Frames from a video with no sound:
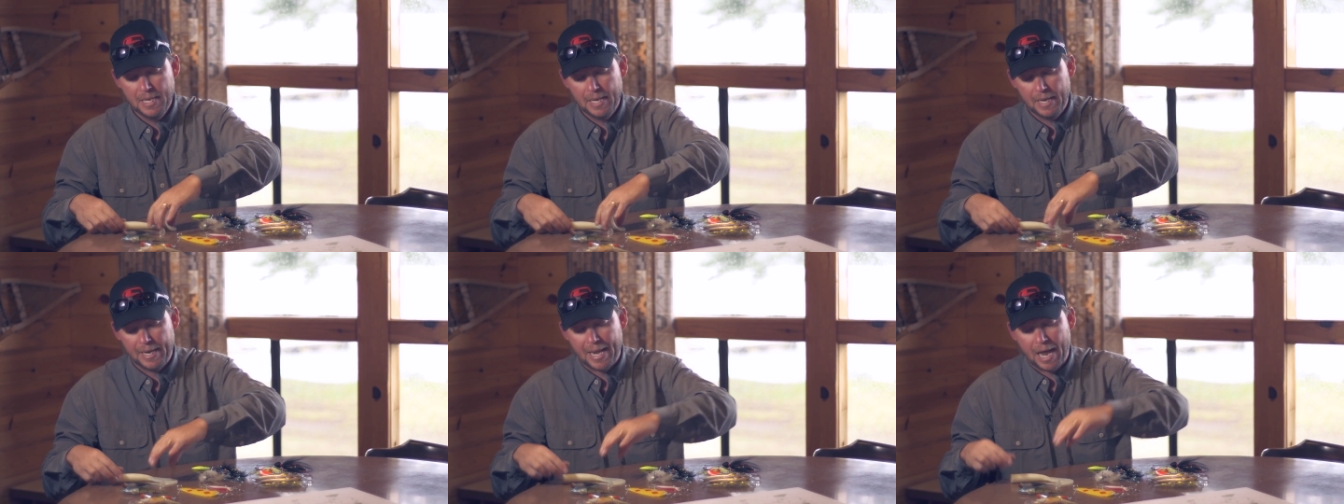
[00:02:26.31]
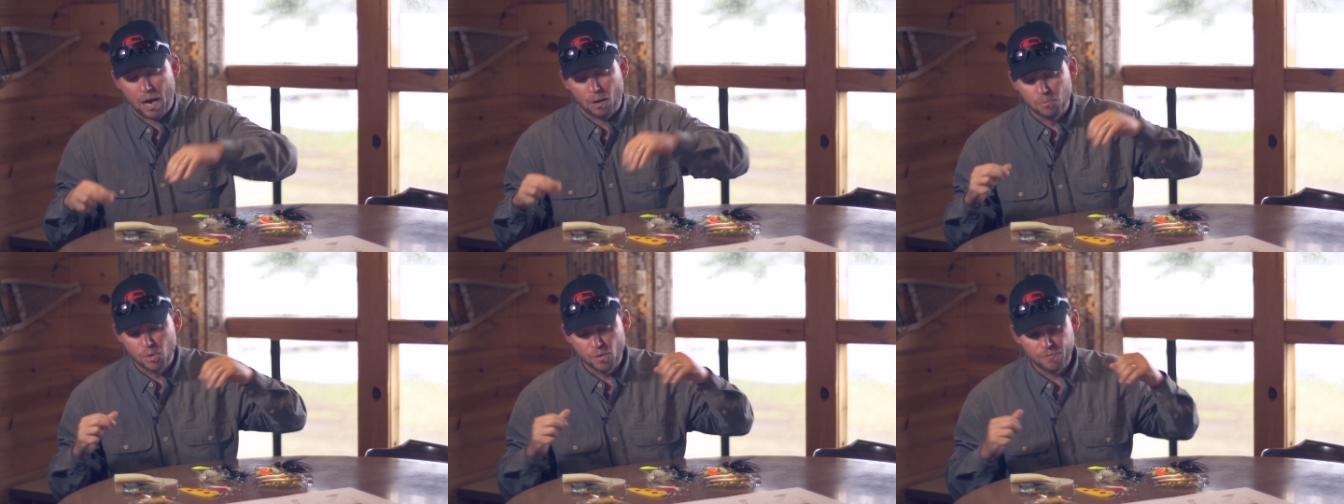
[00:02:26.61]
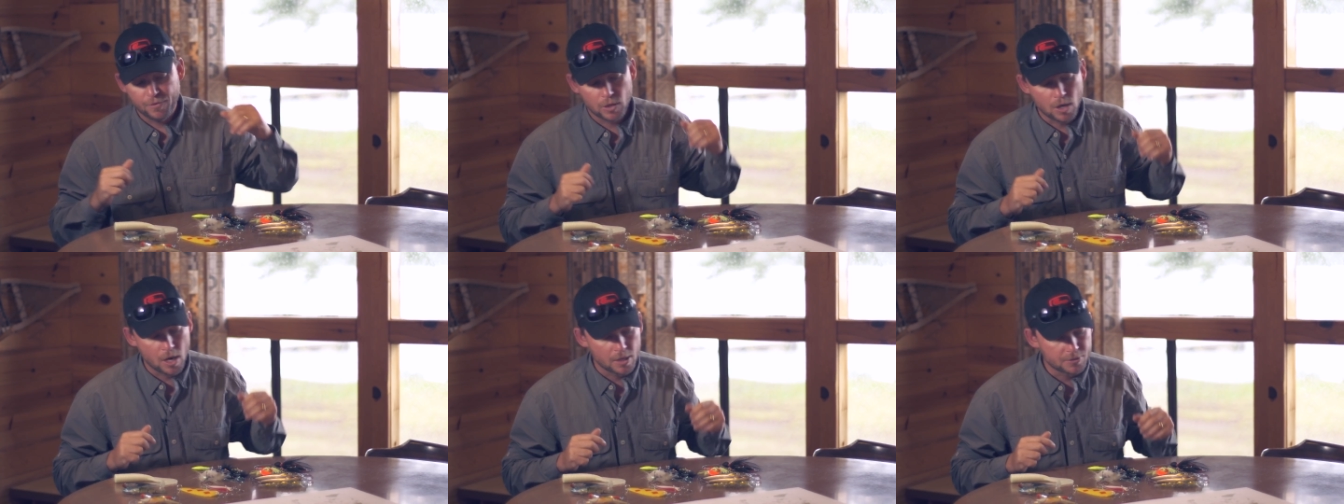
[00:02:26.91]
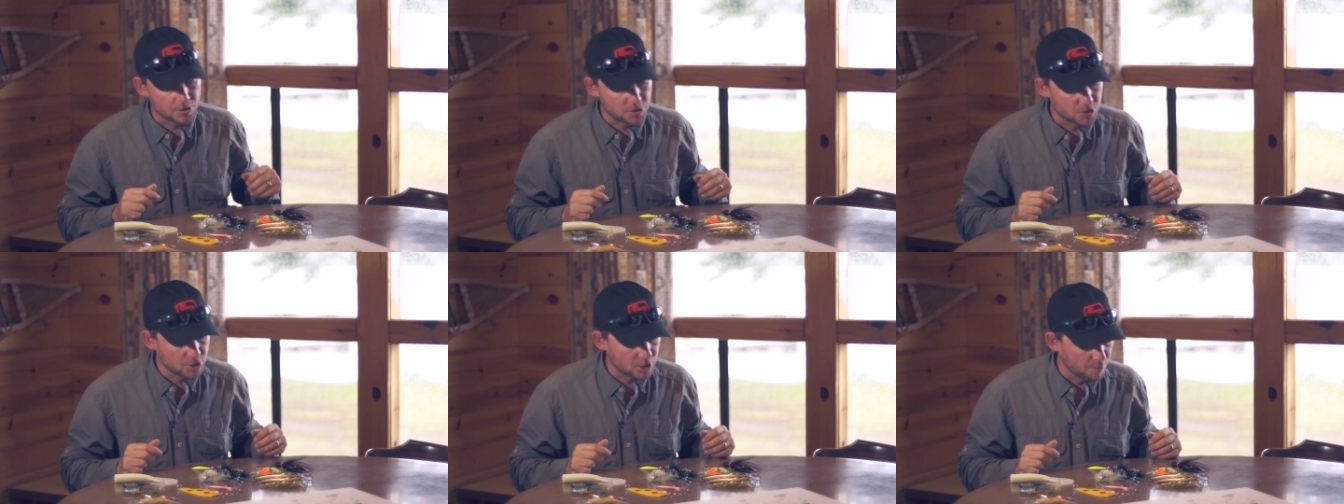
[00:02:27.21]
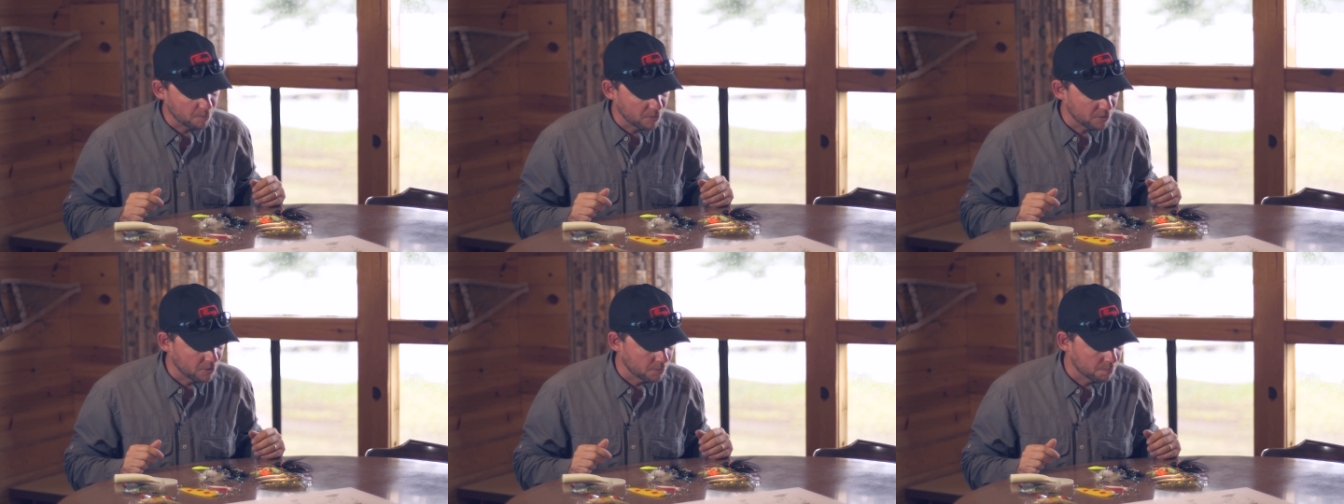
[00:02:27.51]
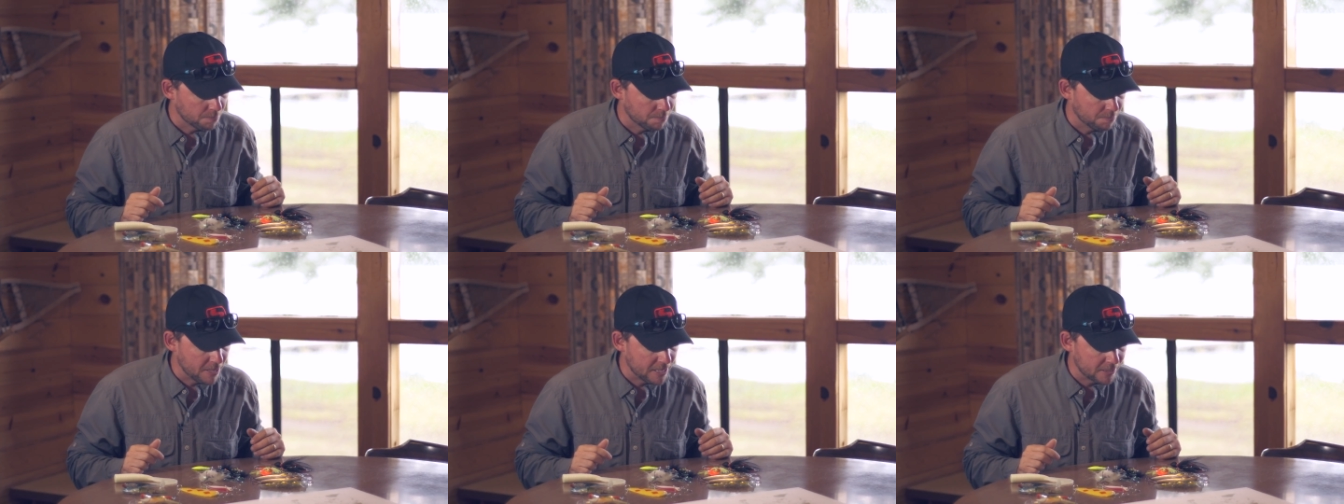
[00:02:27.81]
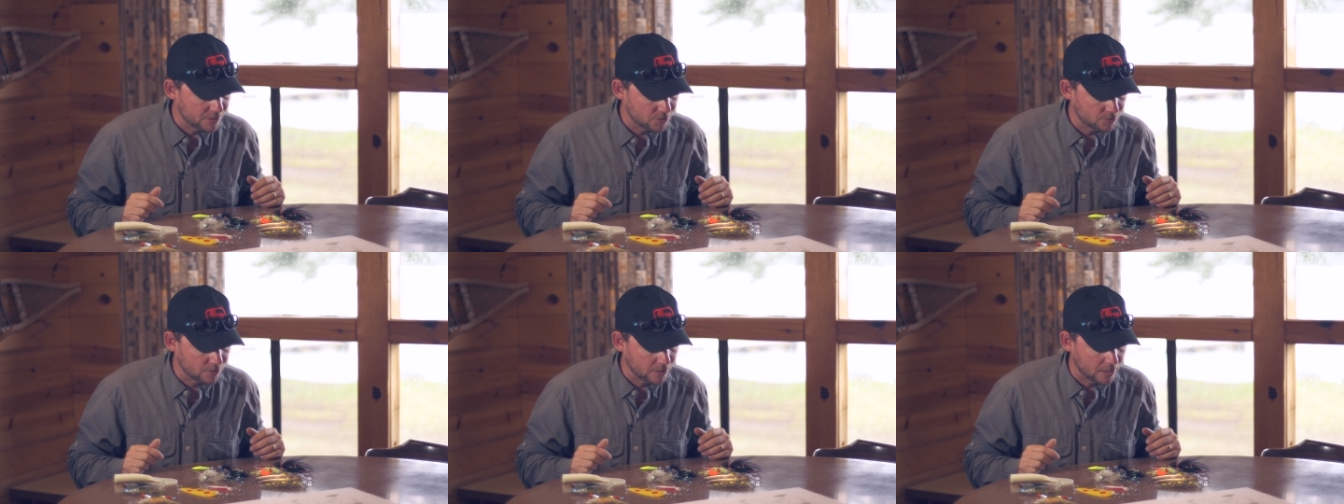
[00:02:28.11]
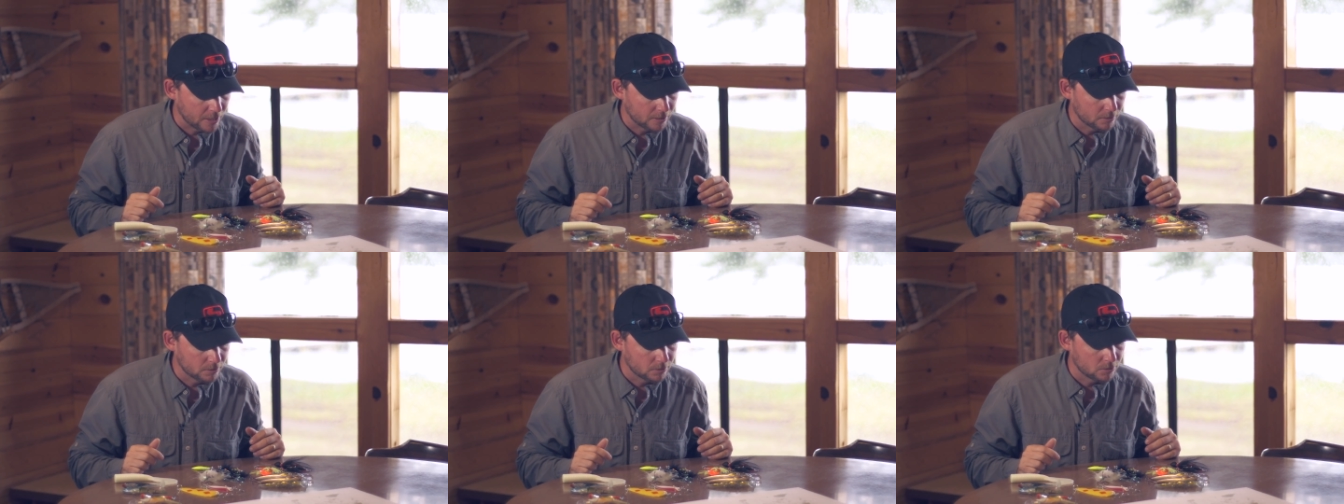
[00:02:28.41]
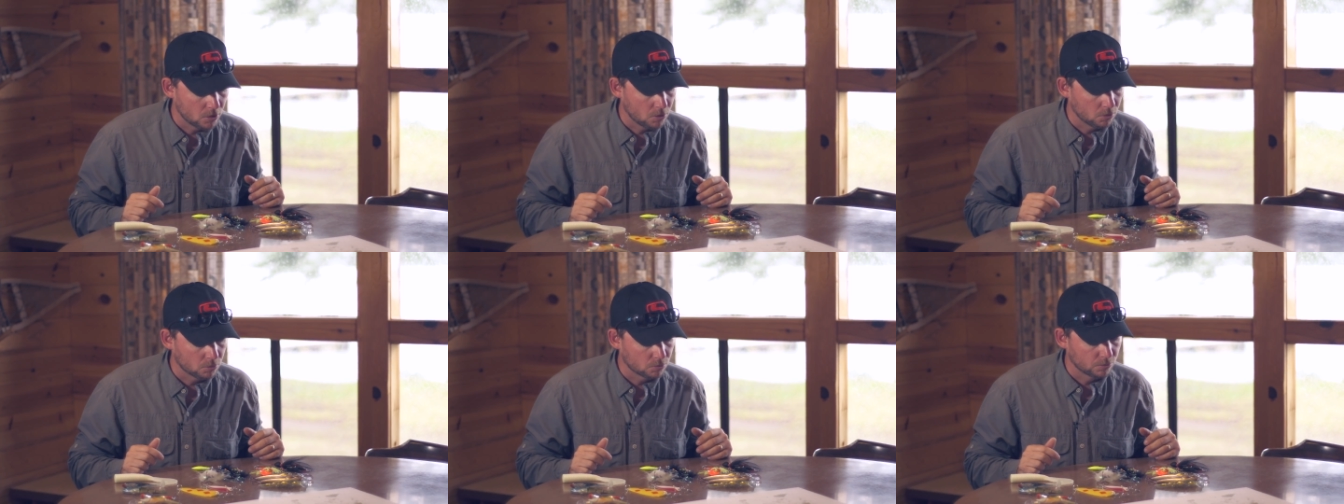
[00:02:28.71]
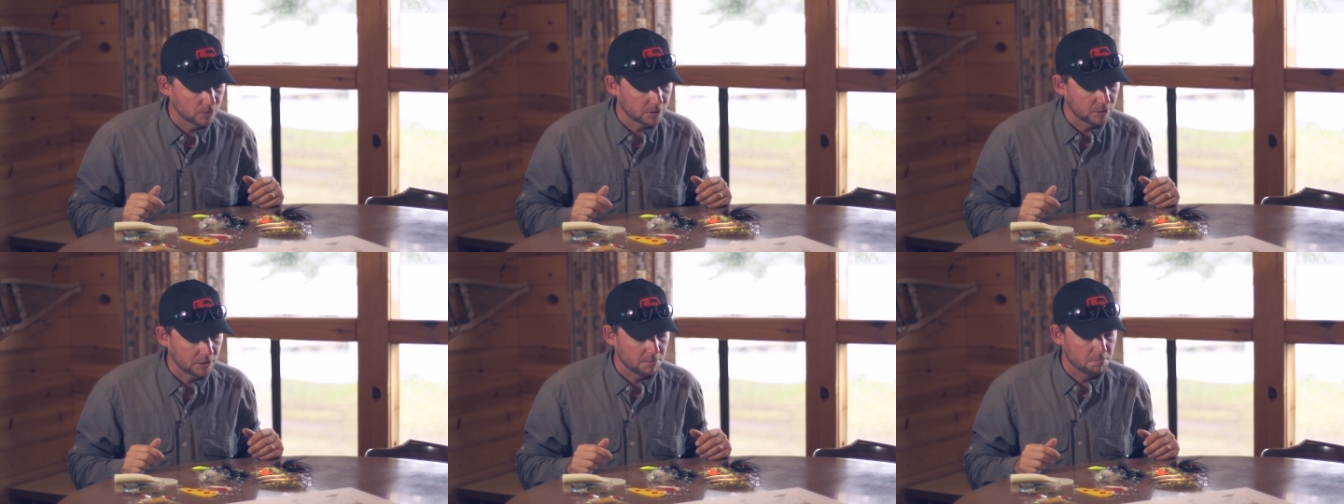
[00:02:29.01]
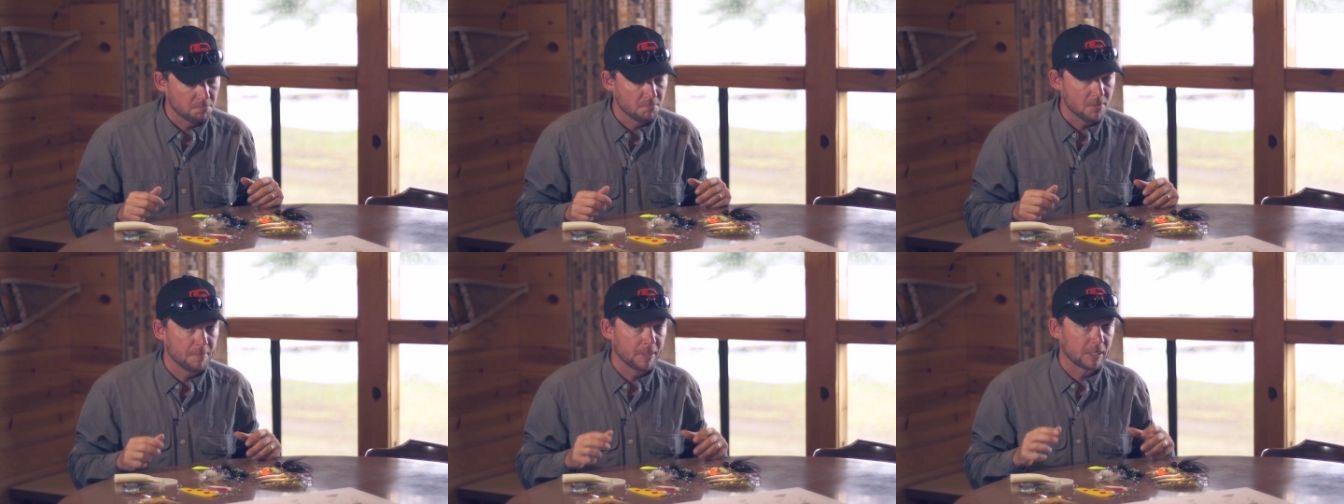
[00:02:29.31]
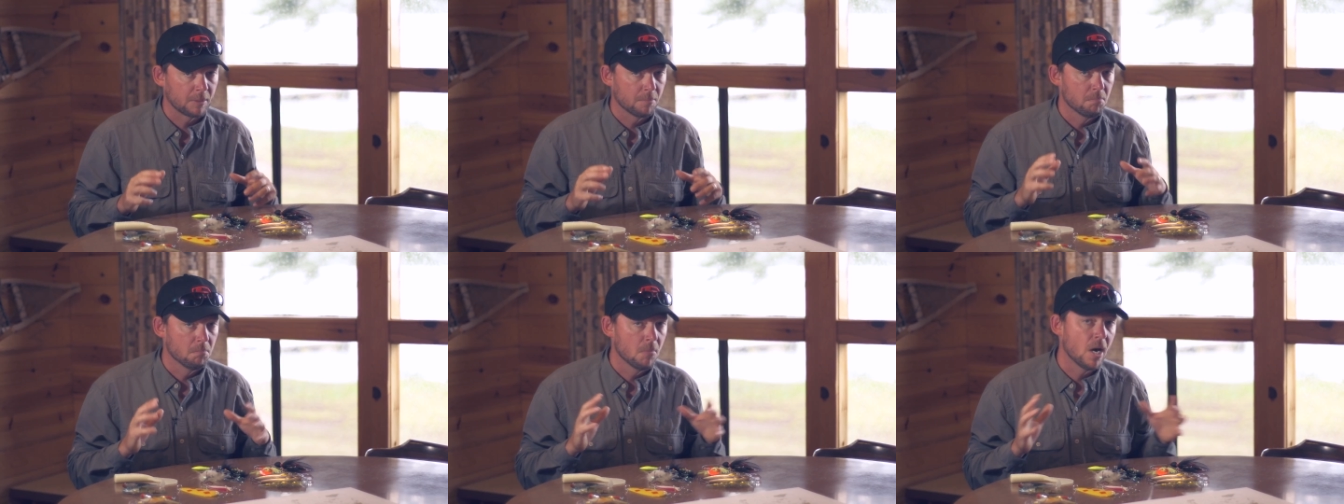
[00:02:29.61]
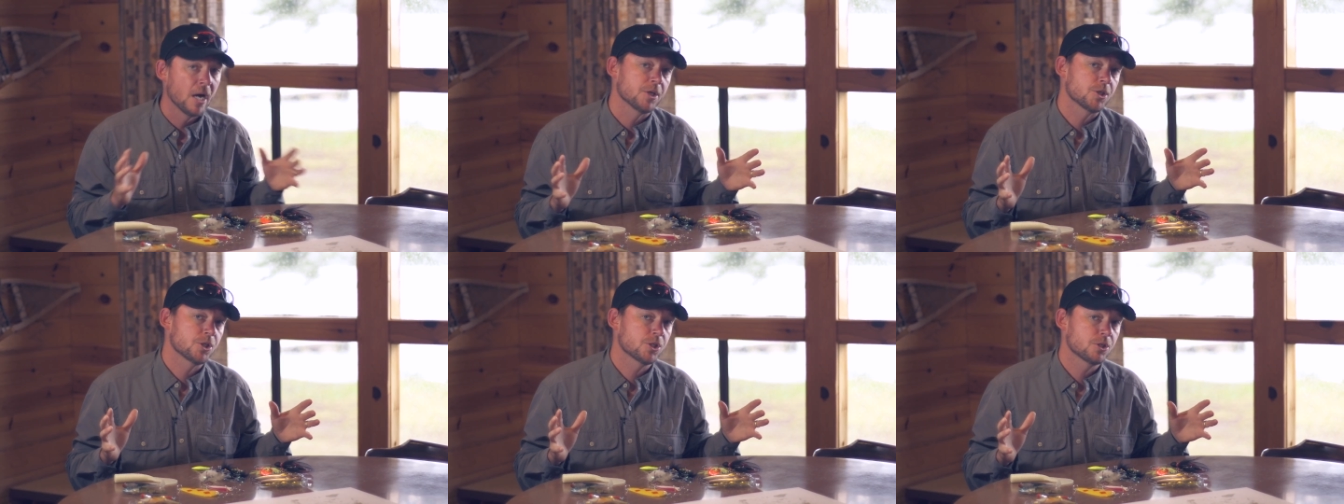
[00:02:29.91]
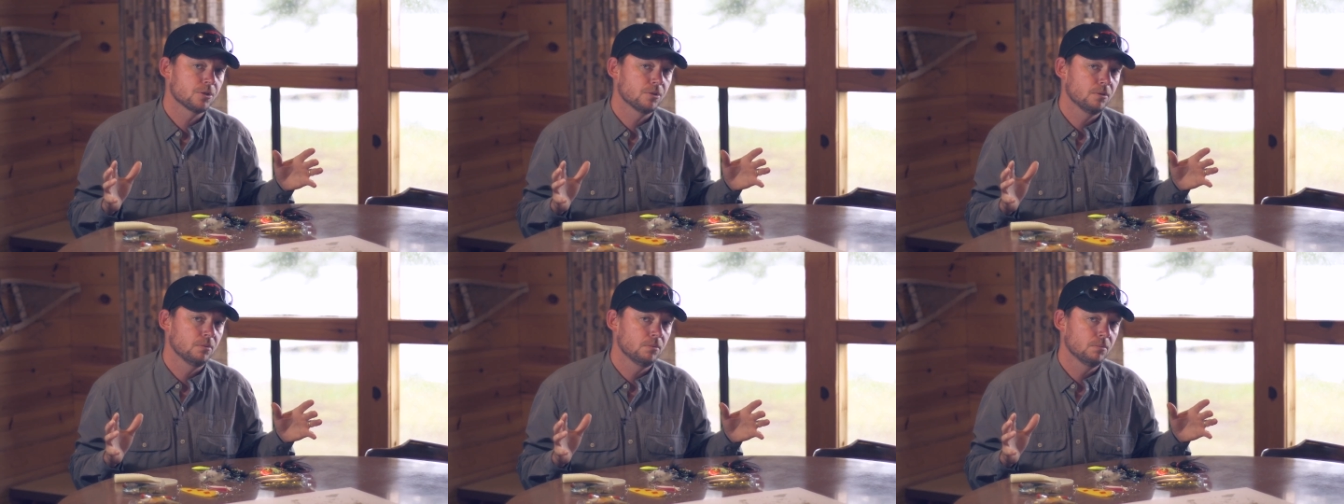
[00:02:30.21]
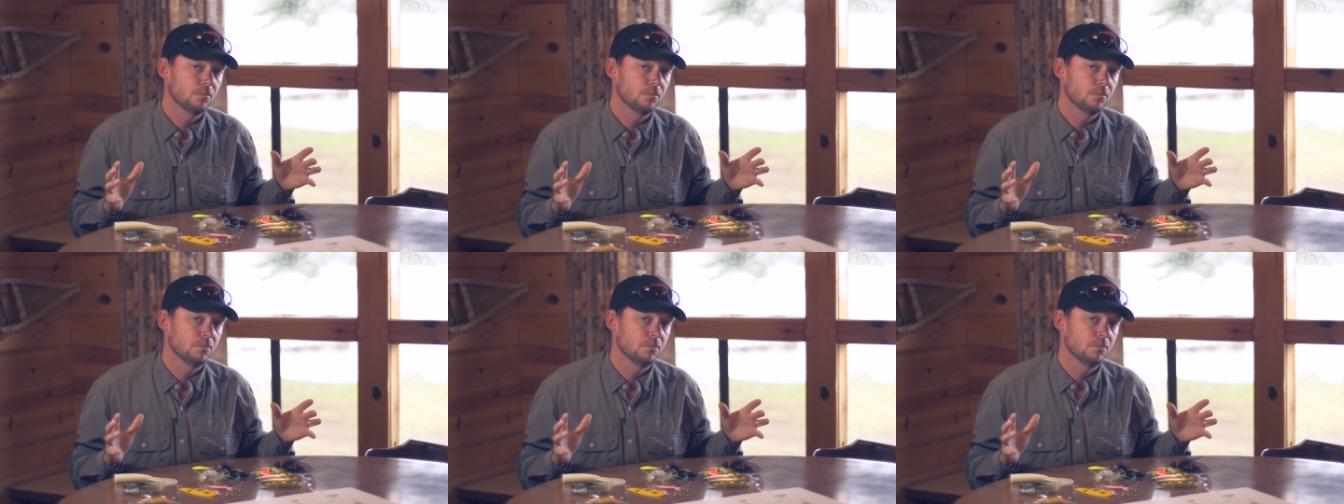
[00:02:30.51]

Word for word: Now, moving on to some of the baits that don't really mimic much